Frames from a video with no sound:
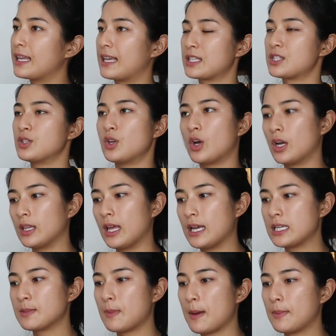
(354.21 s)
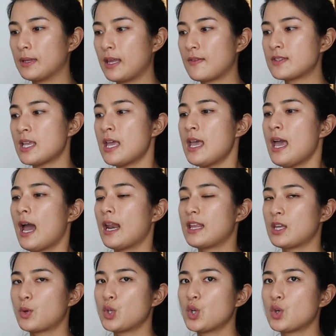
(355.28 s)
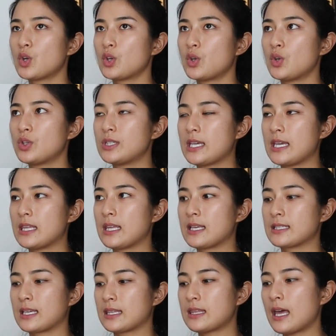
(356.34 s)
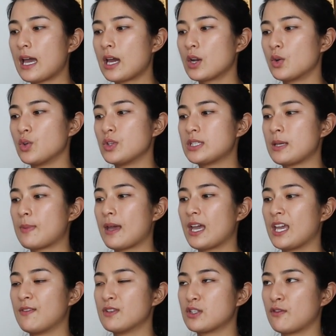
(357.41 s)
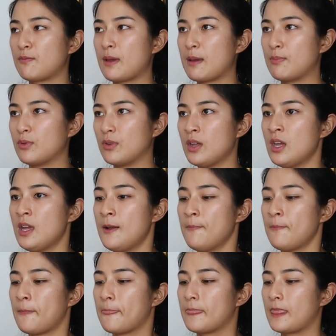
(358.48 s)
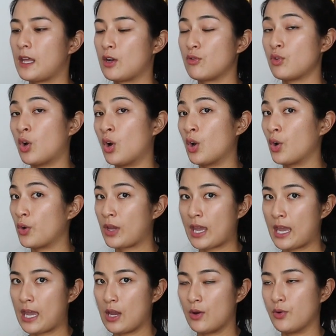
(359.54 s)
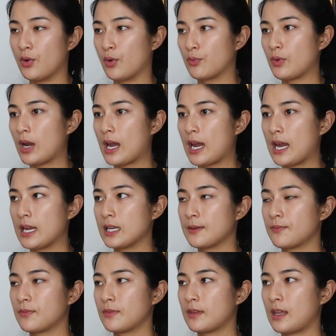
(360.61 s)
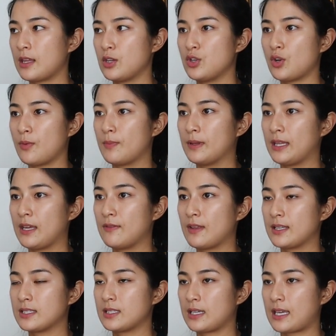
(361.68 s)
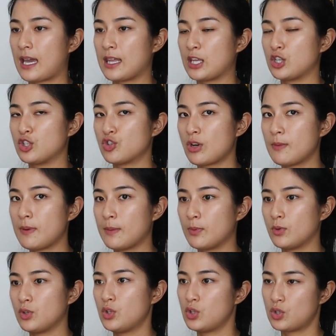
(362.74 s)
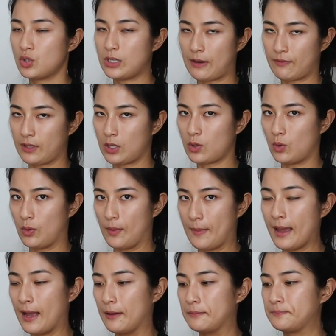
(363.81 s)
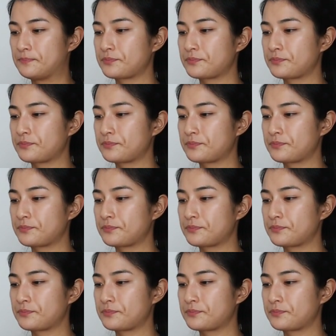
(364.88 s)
That's not aligned to my beliefs. And I think when you see things like that, or you see behaviors of people that are not okay or not right, and you don't believe that's like how they should treat people, you should definitely call them out.